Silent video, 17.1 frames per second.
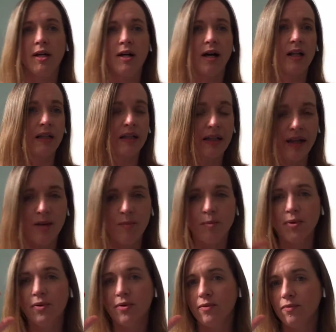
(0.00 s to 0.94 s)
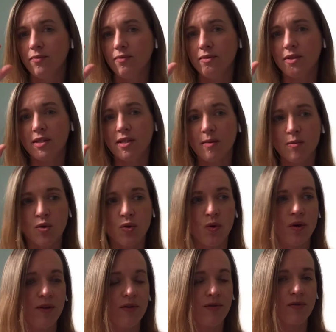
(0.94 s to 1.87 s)
a leap, some
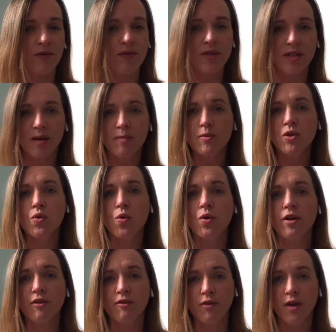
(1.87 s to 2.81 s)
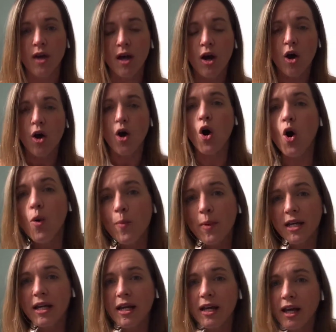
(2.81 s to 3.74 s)
sort of
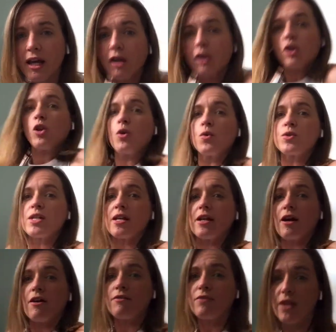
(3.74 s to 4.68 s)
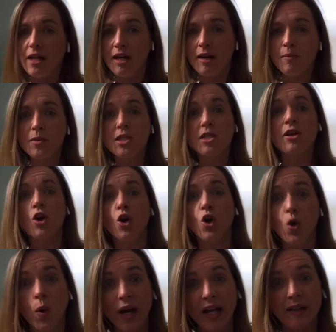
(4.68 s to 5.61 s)
opening and closing of the hips
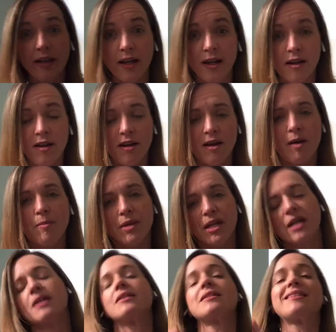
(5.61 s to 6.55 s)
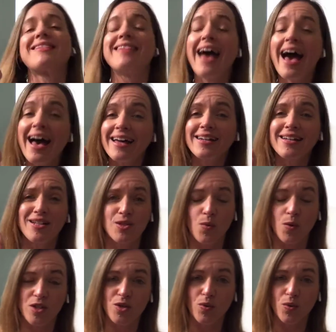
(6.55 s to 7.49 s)
quickly, because that is
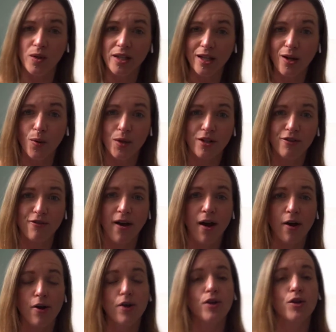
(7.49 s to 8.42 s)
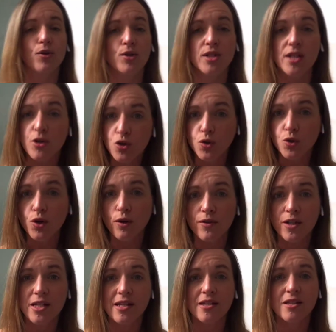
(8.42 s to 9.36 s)
what's really going to fire your central
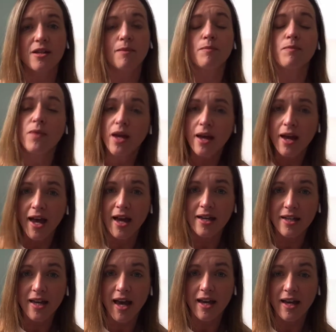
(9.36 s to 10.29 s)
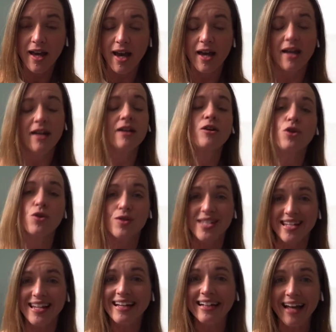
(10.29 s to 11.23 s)
nervous system, aka your
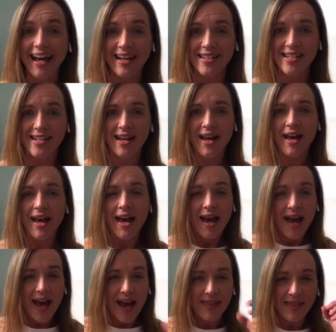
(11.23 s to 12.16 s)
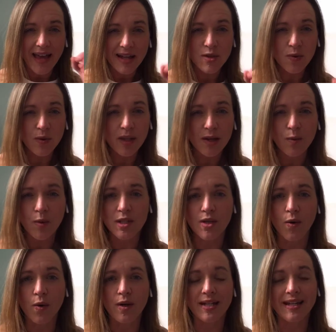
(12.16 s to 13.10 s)
CNS, and that's really what's
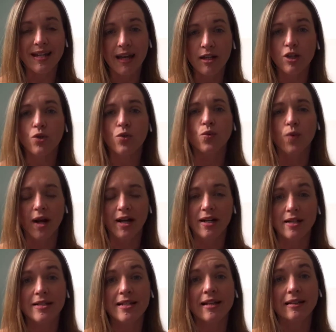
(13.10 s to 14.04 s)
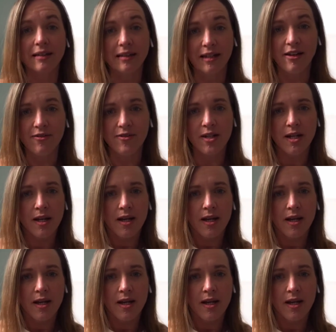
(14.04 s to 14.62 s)
going to get you ready to lift.